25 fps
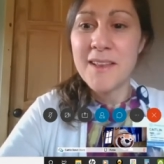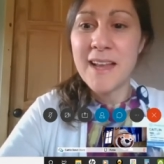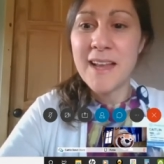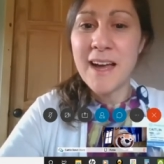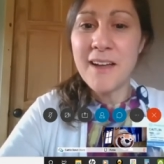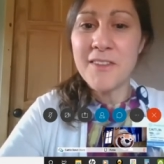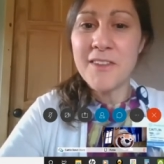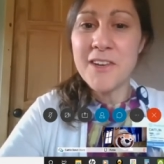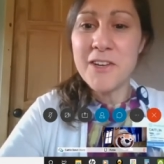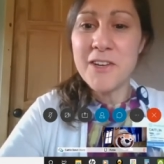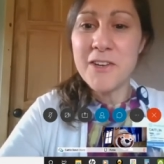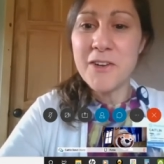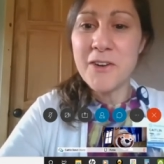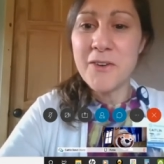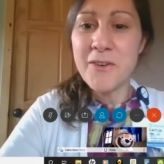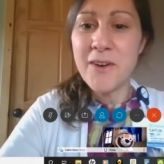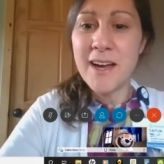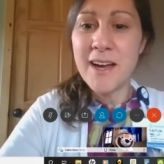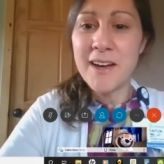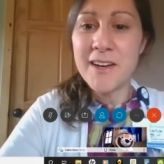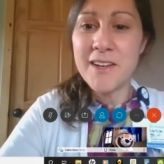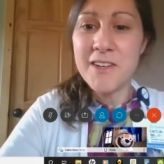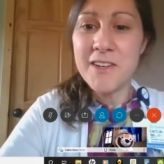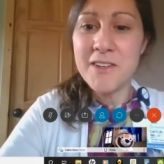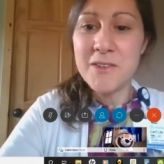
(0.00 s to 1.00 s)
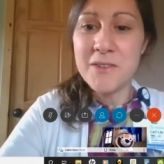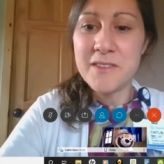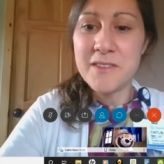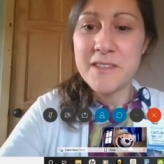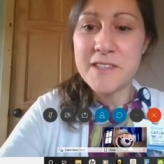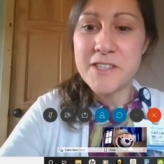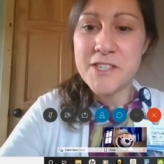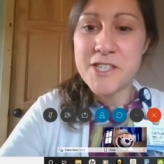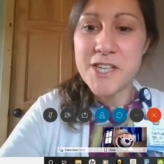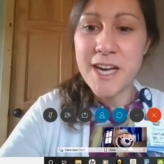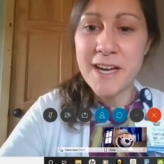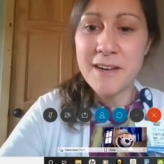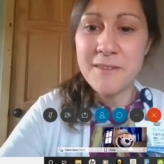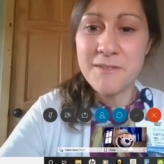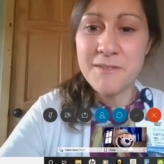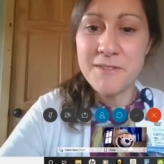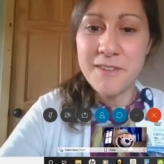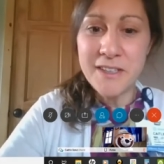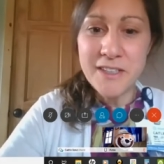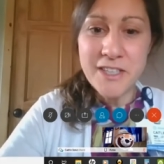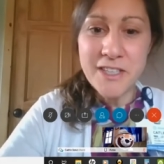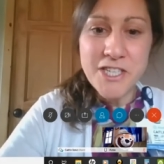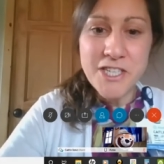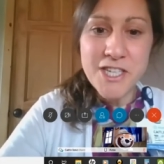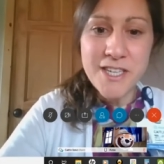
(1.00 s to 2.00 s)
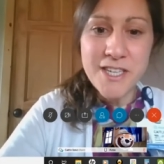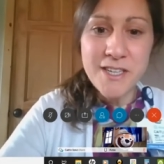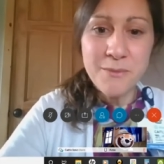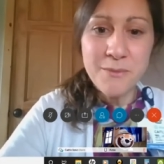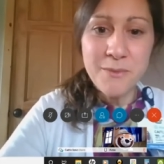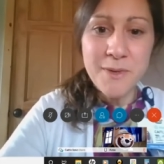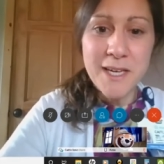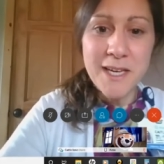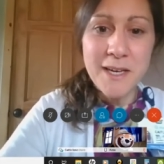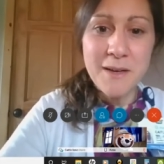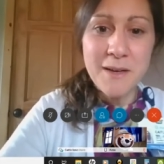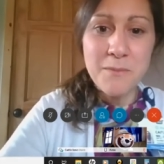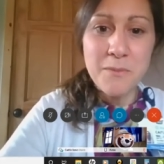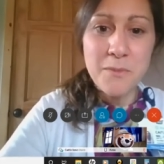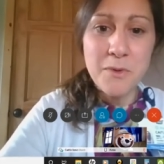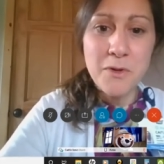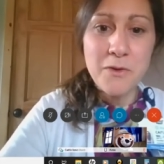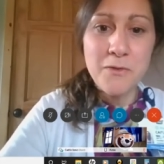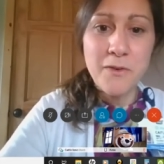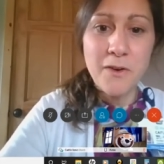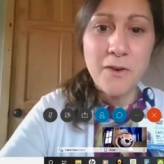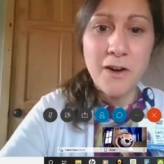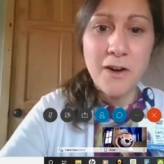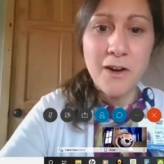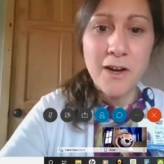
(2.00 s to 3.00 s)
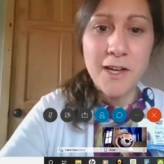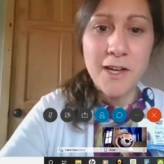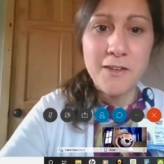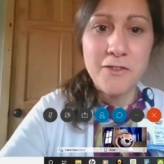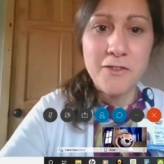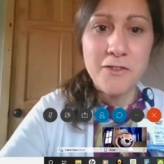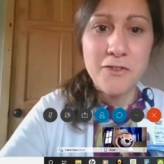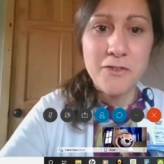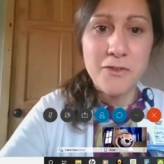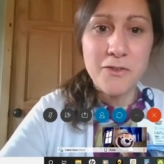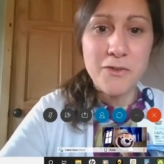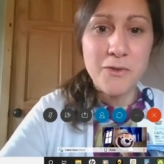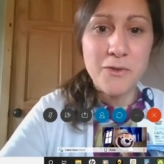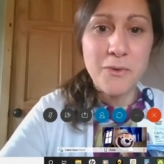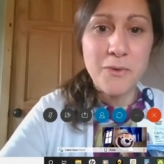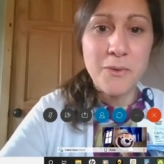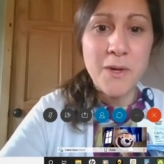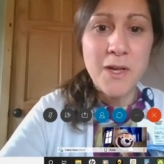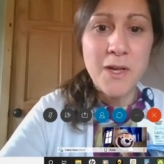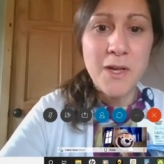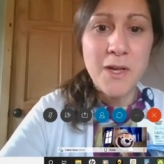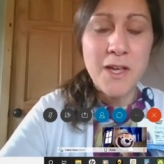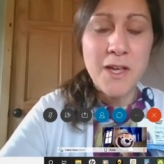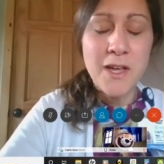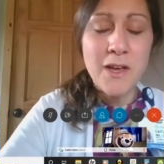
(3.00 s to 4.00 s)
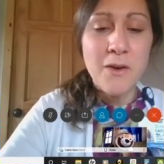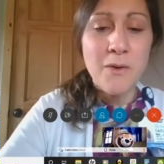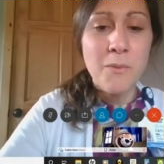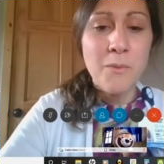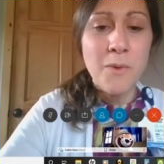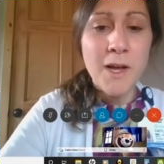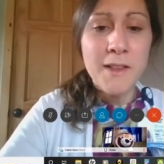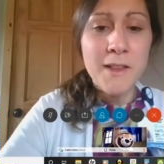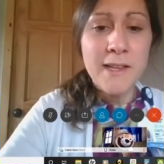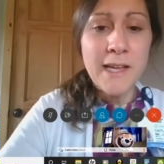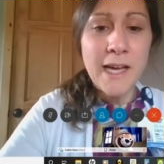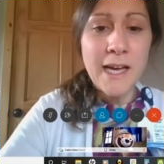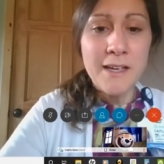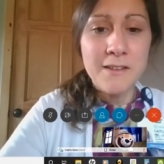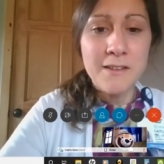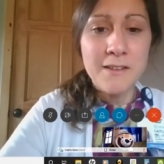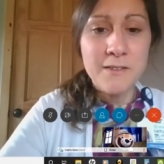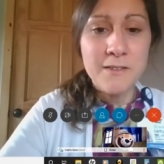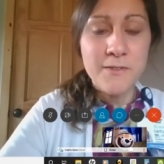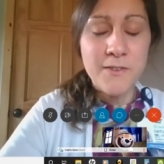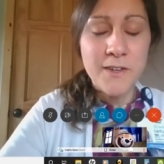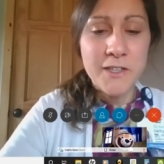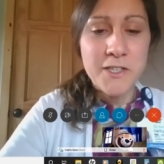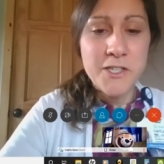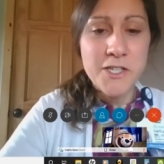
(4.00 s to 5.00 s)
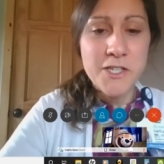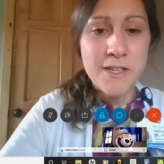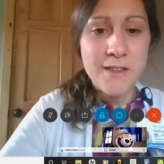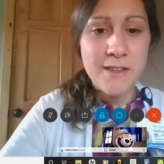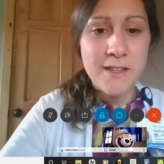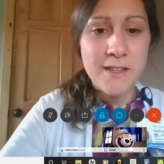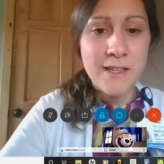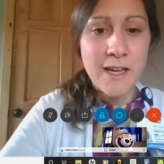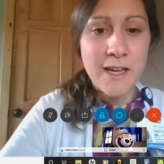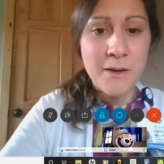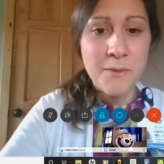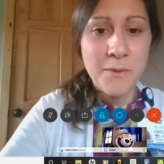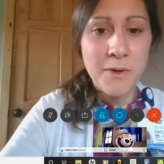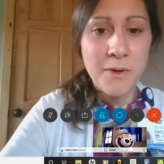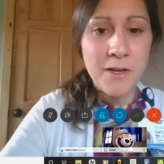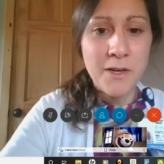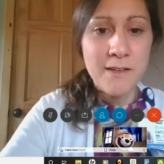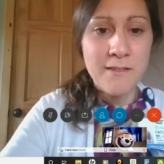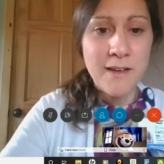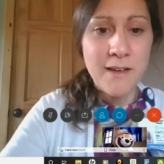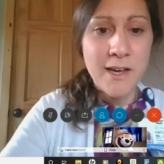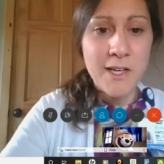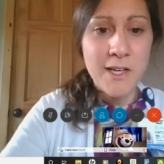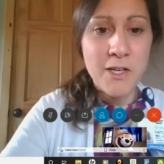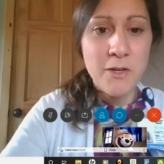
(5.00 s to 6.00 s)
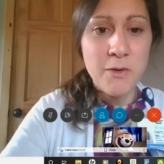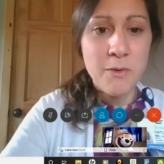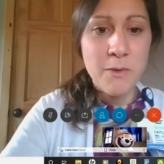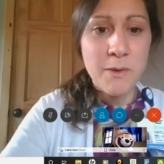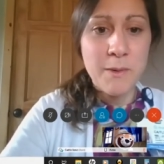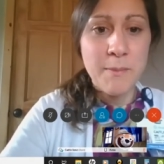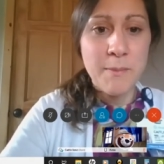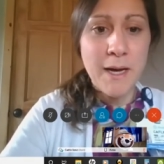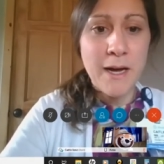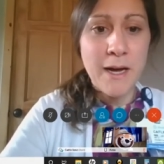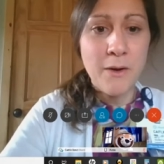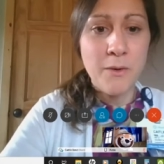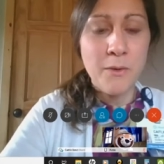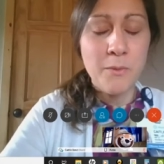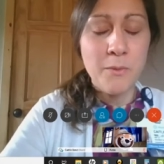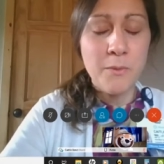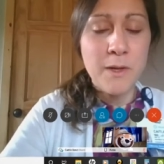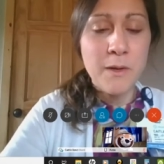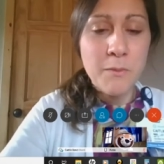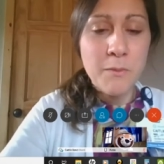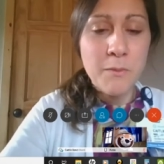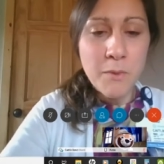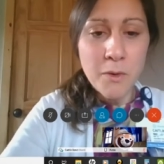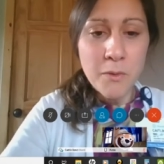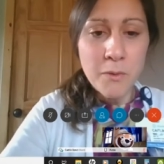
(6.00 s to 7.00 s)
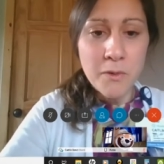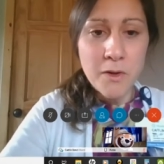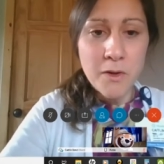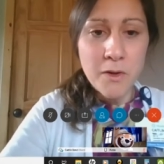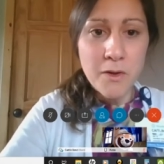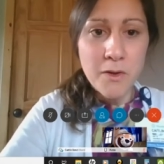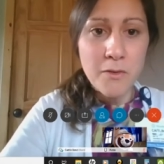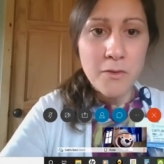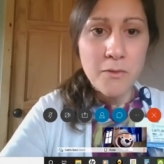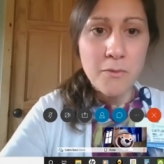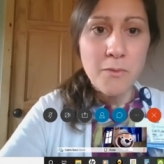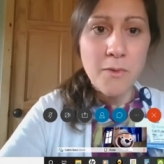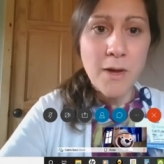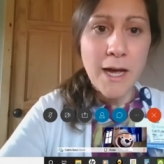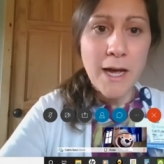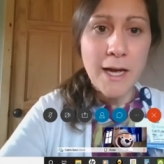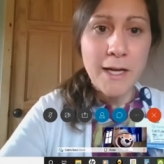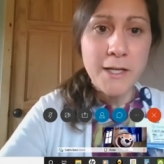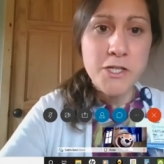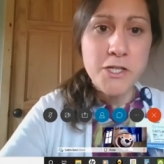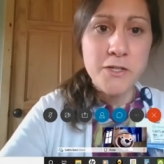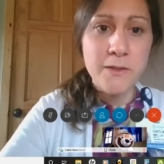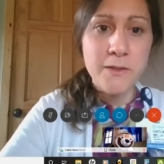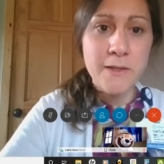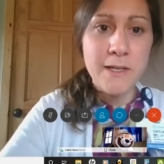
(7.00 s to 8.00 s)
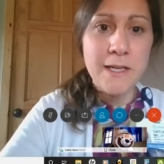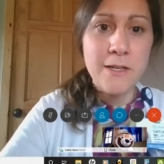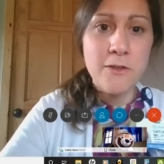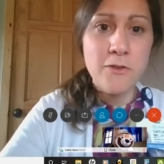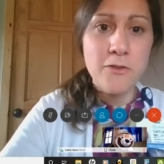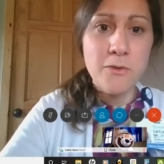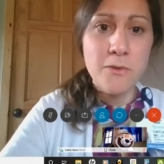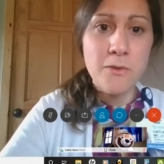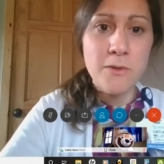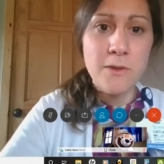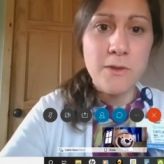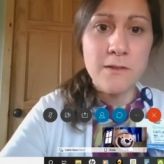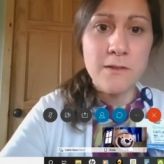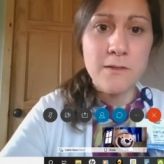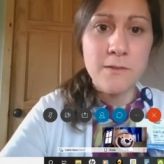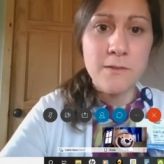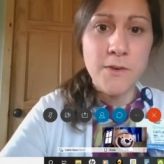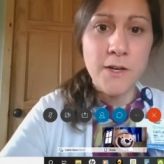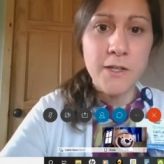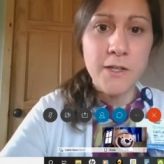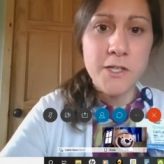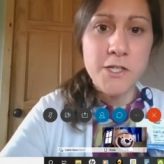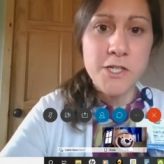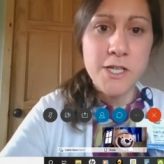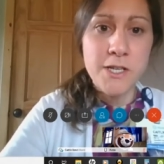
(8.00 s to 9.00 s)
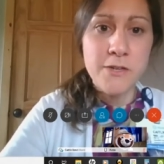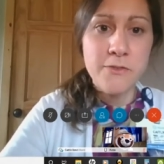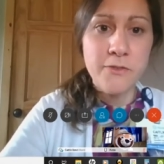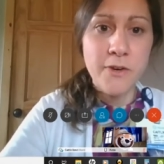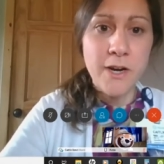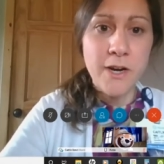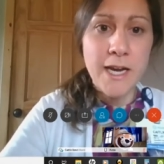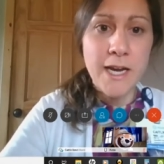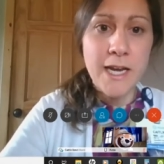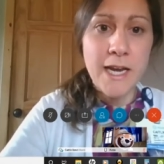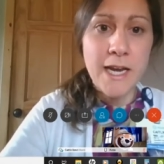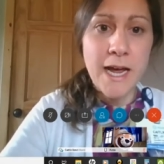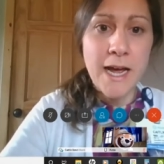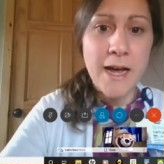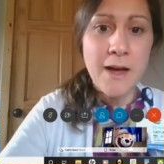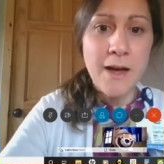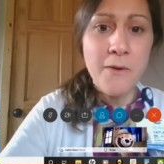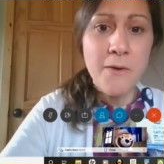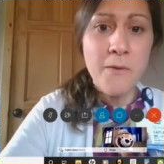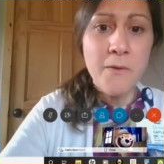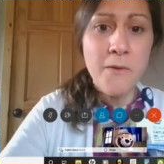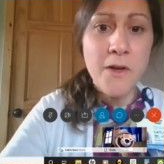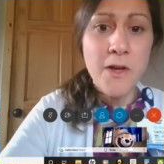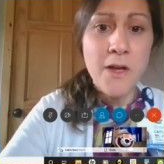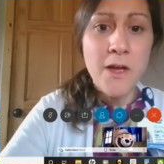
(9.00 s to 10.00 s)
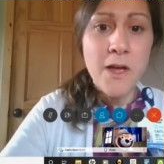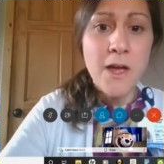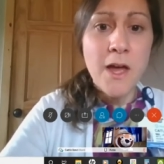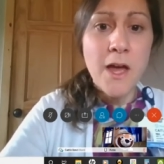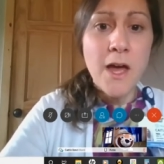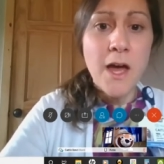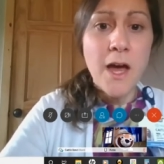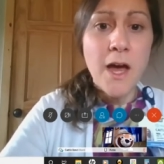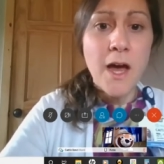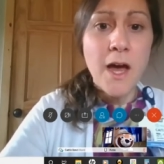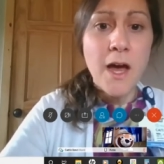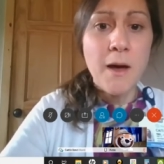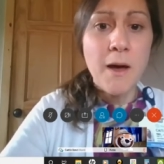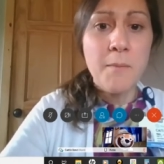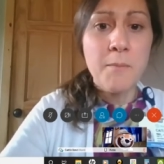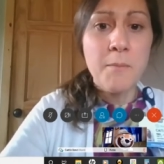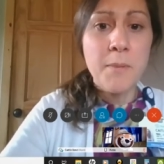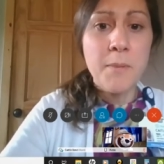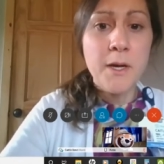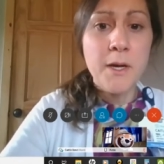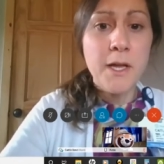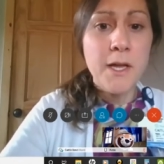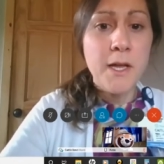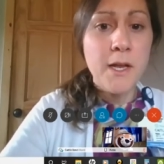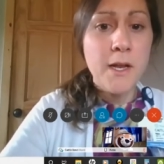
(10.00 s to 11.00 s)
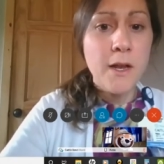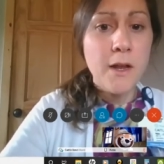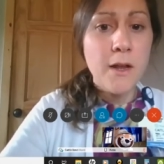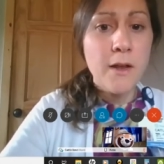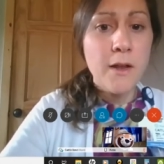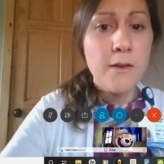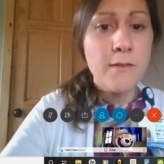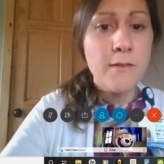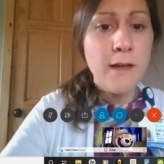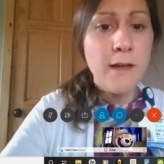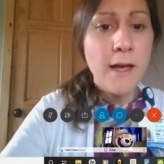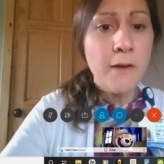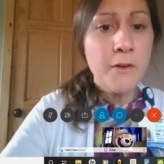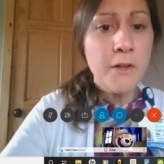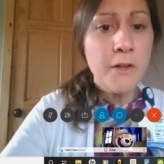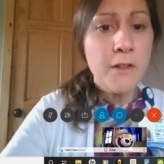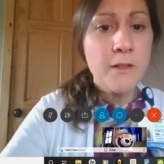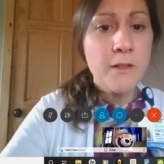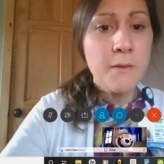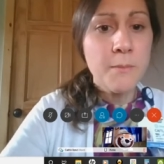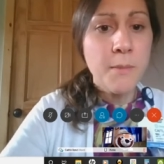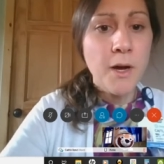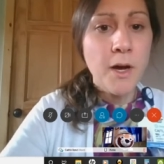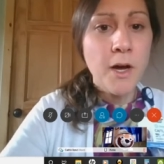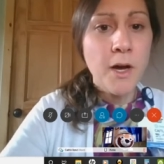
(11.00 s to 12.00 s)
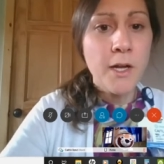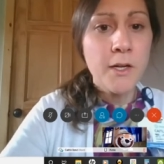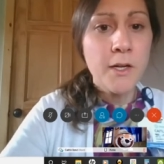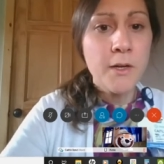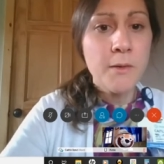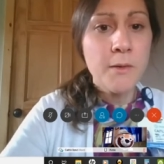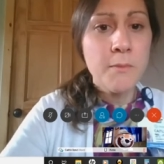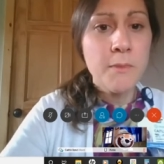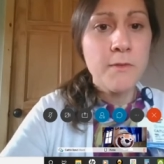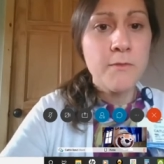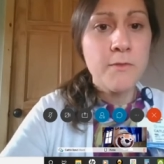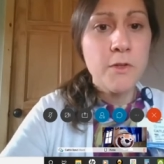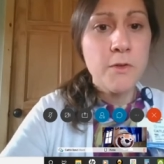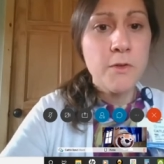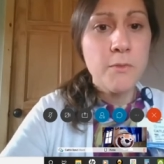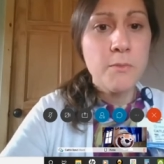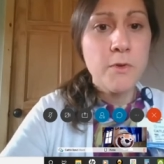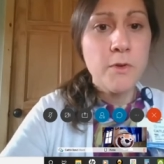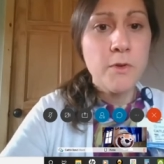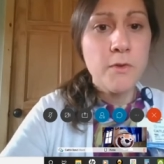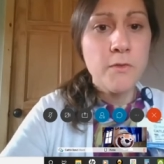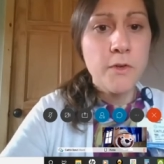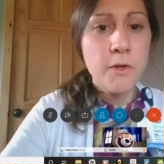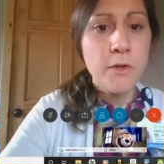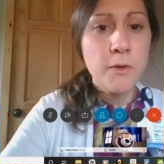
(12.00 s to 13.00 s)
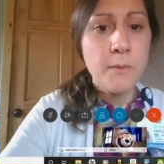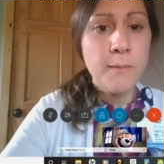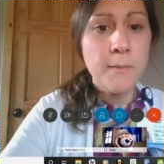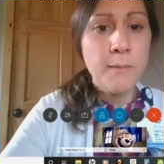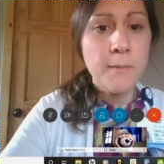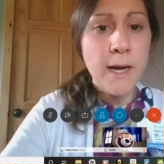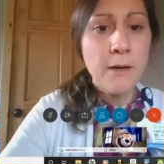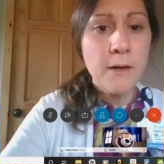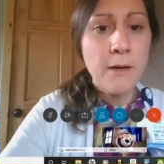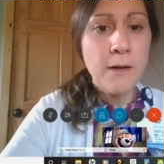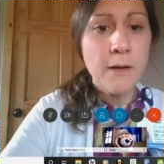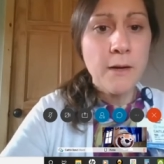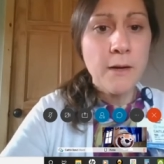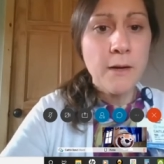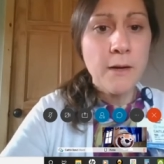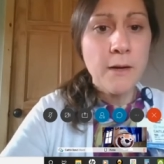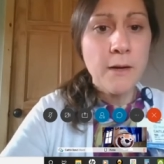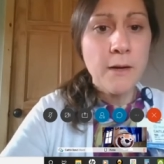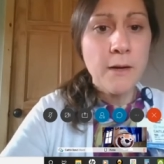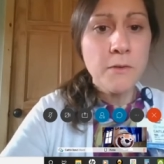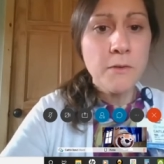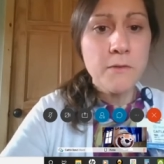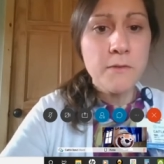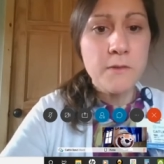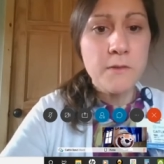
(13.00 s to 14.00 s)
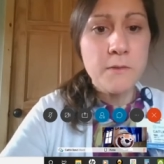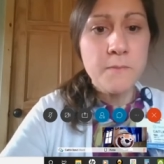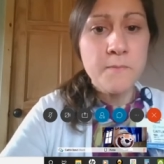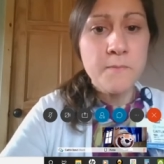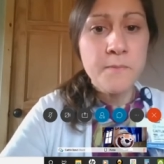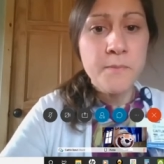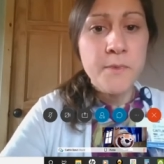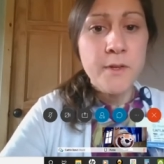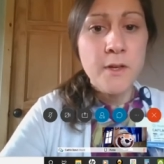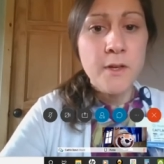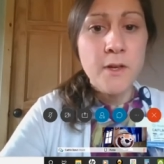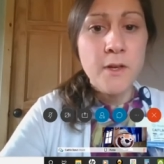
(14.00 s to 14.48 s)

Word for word: now that you know how to use the chat function, we can move on to one last function that I want to tell you about. We won't actually do this function right now, um, but down at the bottom, if you move your mouse,